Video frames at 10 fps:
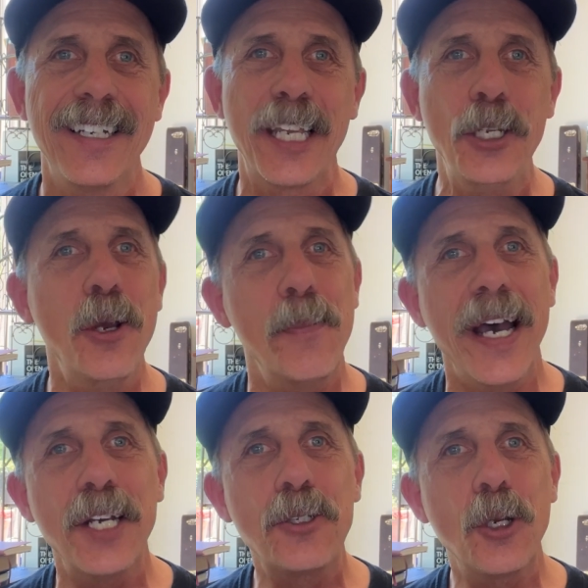Can you
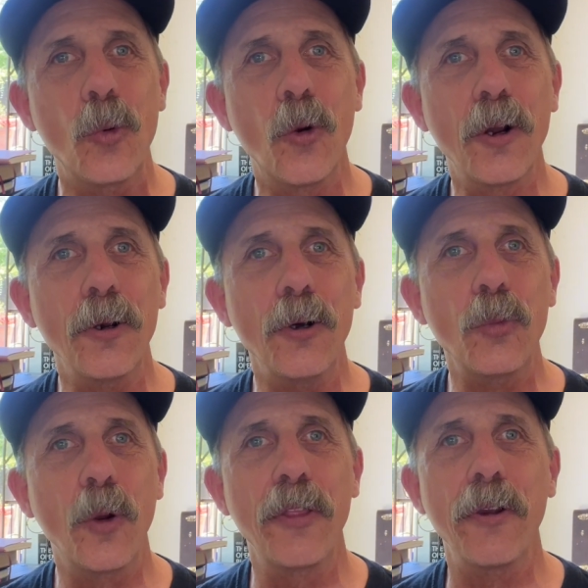imagine a world
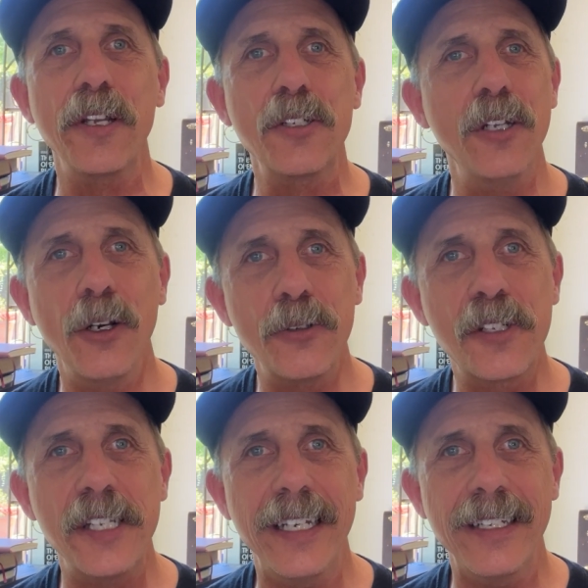where there is no
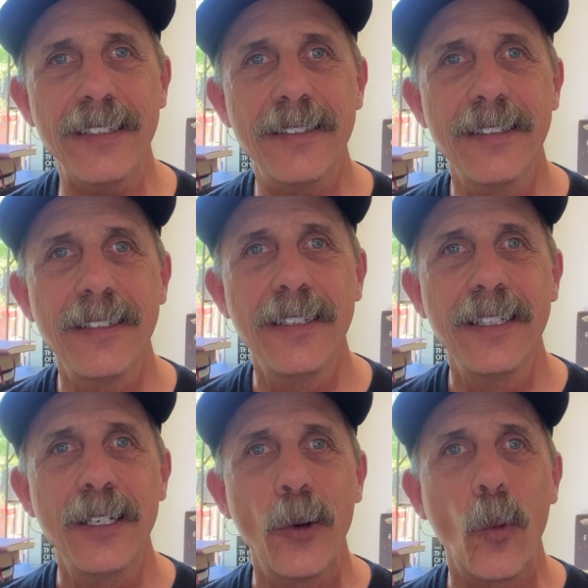sin,
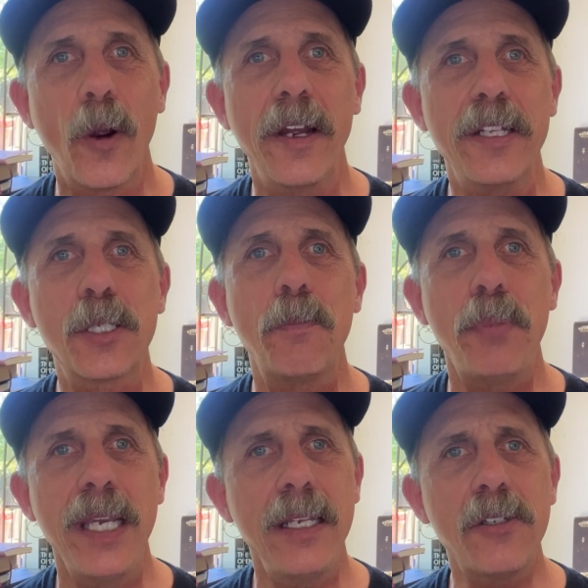where it's
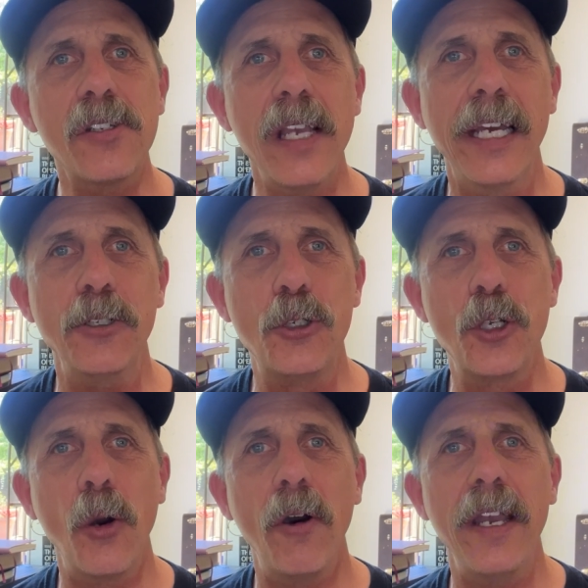peace and
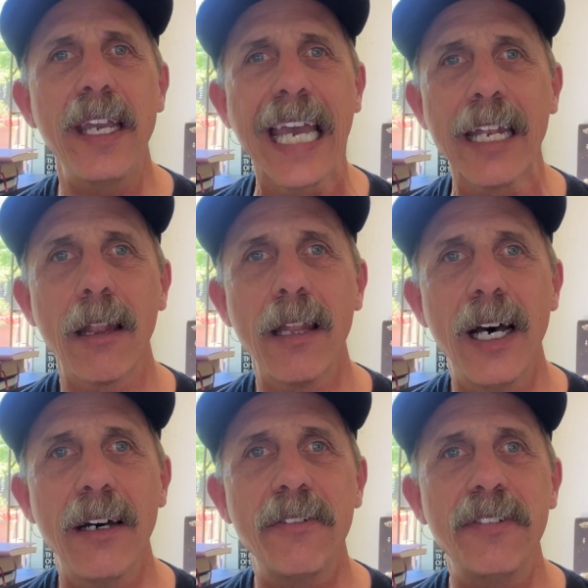joy and
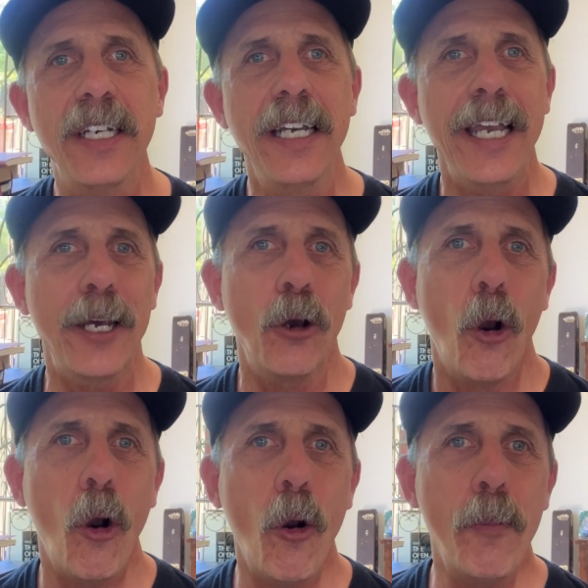love and
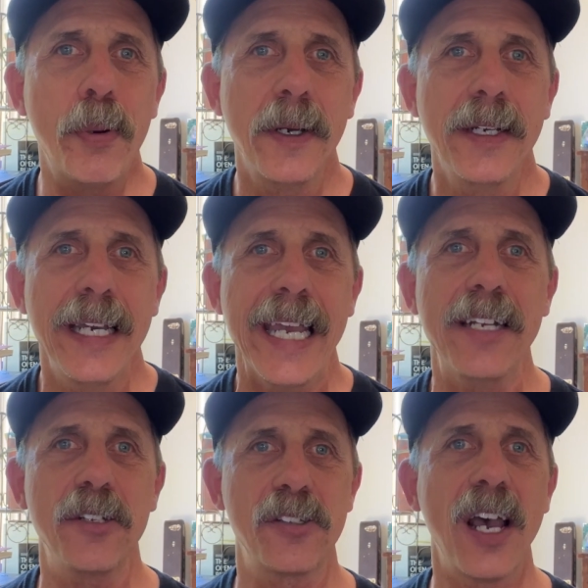hope
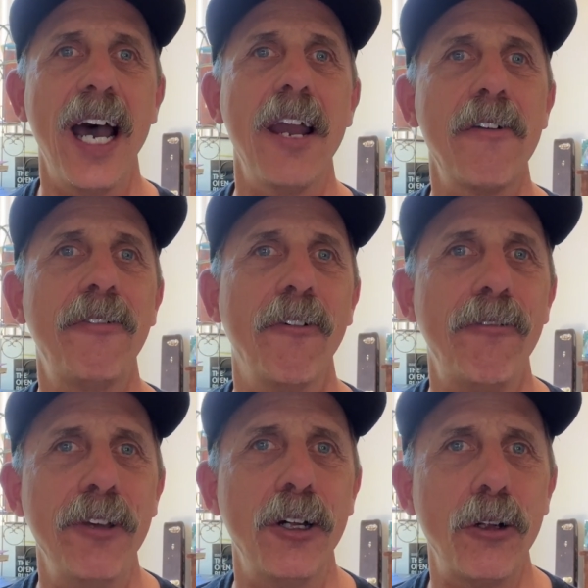and desire
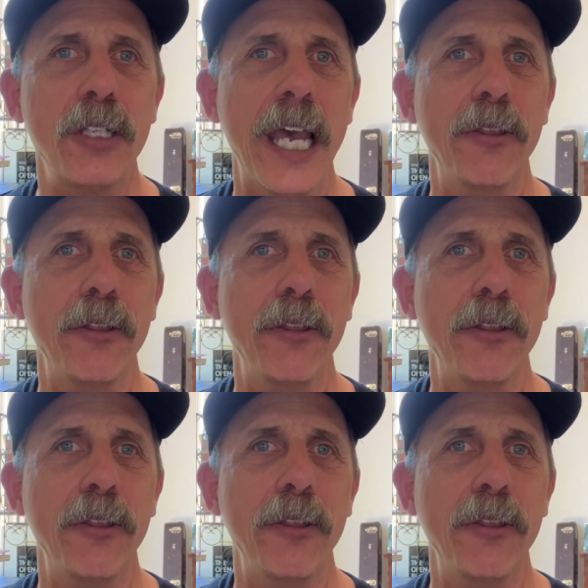fulfilled and